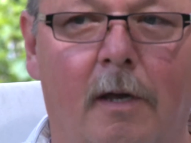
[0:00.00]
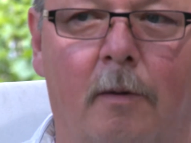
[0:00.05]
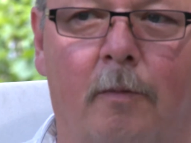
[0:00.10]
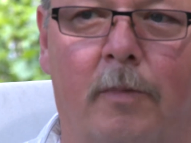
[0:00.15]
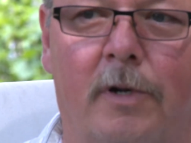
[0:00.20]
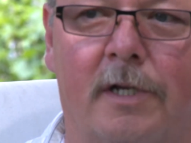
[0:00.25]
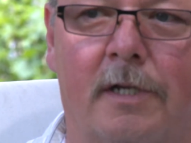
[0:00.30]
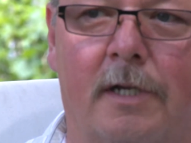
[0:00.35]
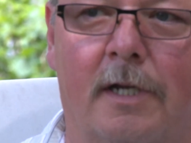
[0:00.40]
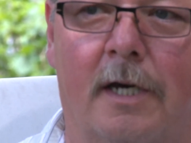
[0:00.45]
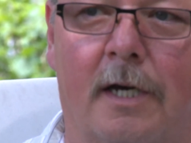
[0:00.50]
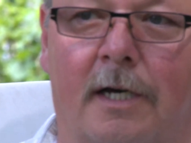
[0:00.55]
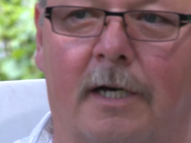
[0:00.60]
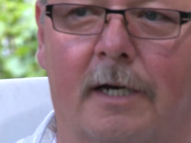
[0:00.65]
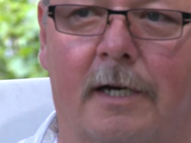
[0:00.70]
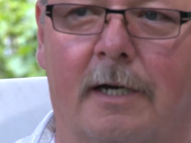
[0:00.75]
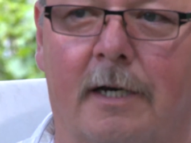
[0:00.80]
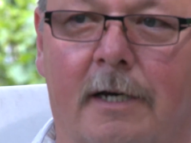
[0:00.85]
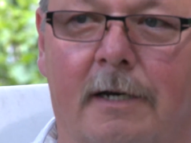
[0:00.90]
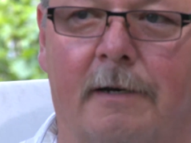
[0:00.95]
But
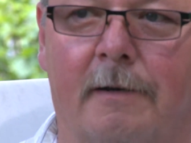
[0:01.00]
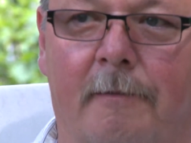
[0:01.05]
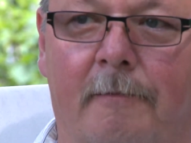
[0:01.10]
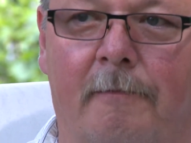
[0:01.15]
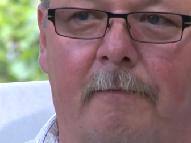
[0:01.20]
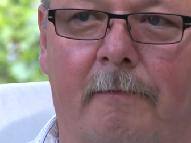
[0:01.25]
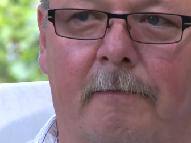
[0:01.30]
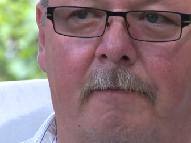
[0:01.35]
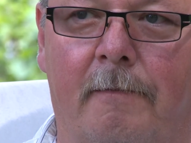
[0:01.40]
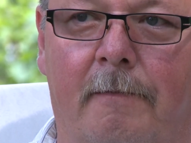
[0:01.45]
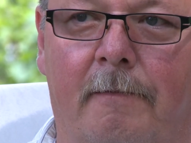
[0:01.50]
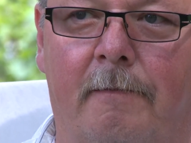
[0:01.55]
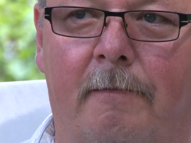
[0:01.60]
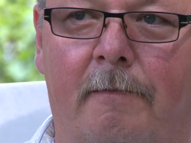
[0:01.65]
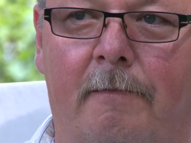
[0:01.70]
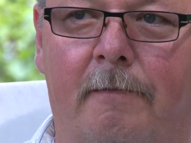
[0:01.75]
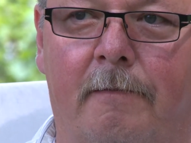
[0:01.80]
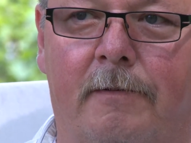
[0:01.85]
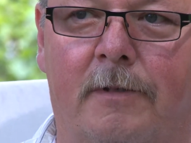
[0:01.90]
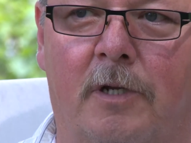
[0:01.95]
uh,
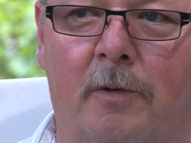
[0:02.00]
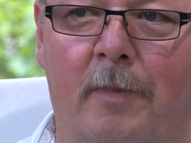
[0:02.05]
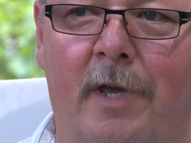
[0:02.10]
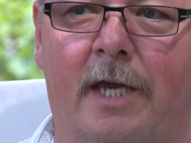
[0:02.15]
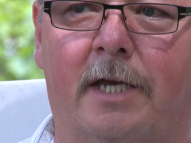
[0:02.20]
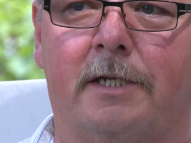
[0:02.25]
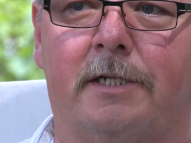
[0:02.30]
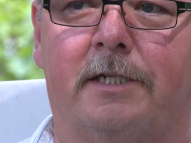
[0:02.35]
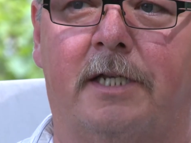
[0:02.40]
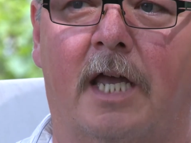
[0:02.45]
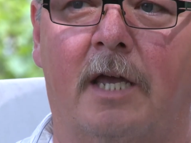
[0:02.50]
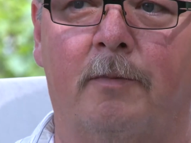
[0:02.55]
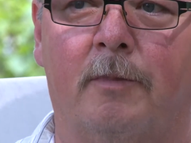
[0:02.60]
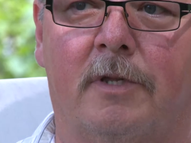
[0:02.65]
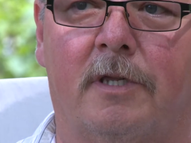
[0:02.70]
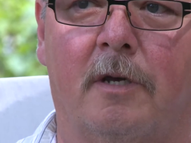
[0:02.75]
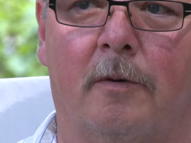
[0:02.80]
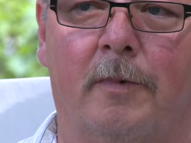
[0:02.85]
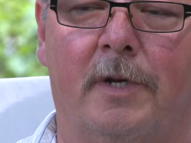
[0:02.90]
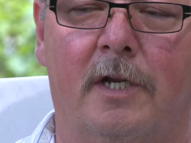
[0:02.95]
to make a
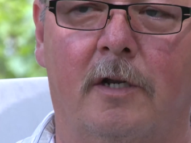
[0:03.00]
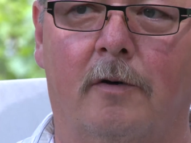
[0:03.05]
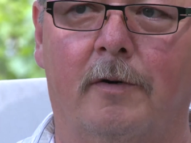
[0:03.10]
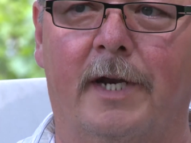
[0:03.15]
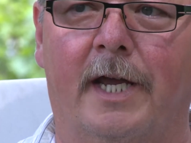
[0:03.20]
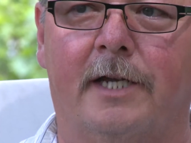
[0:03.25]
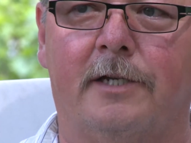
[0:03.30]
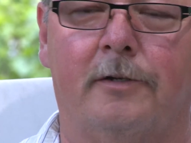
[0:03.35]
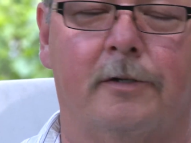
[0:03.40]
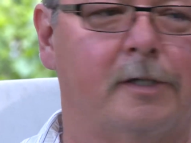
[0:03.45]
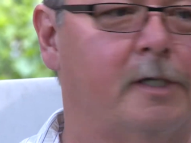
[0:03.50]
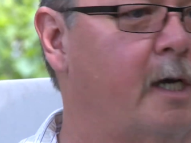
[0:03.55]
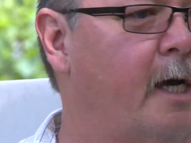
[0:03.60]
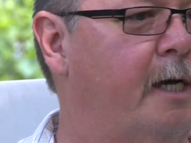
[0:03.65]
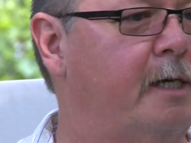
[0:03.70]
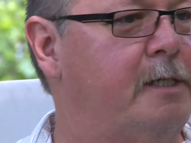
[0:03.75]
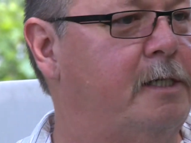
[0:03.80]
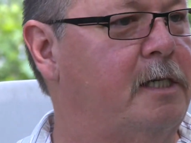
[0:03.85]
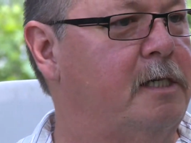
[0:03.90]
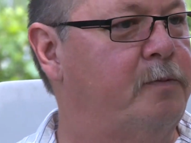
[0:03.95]
statement that we don't
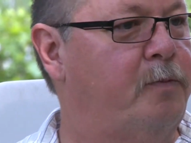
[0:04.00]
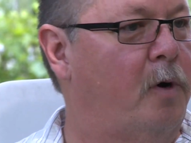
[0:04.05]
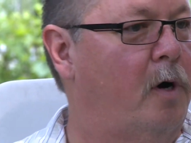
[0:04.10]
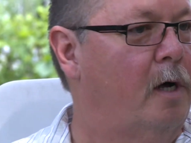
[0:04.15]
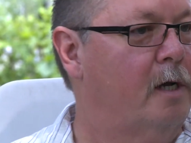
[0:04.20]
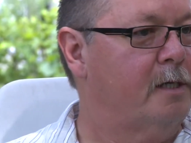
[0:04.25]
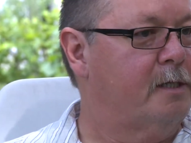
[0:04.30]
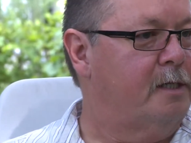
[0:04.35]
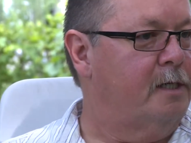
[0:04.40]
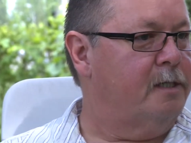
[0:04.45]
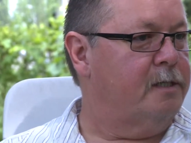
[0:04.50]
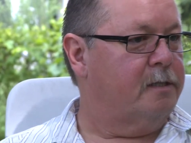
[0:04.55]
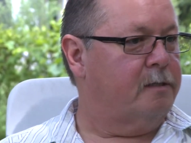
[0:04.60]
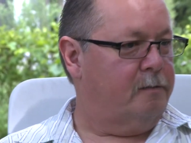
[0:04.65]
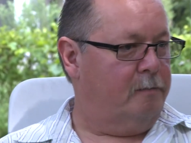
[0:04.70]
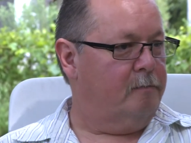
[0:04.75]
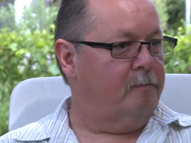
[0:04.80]
exercise these policies